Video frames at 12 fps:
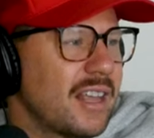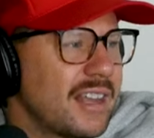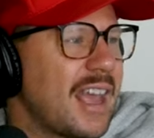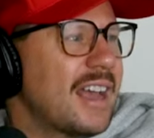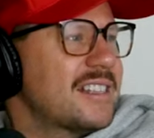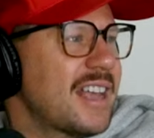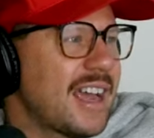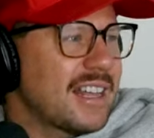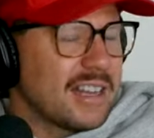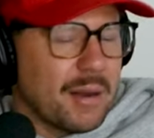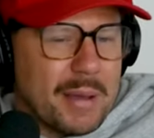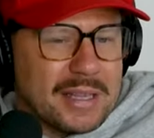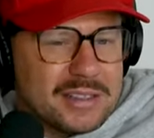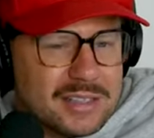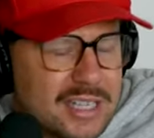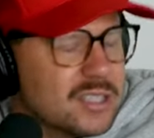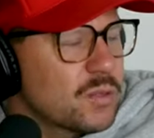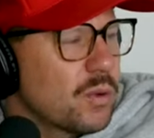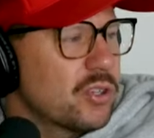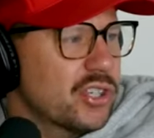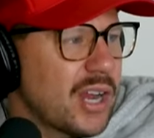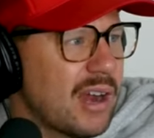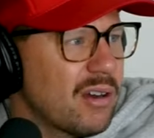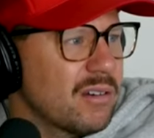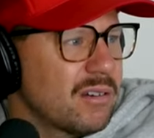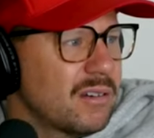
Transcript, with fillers: let, yeah, exactly. And I'm like, this will share.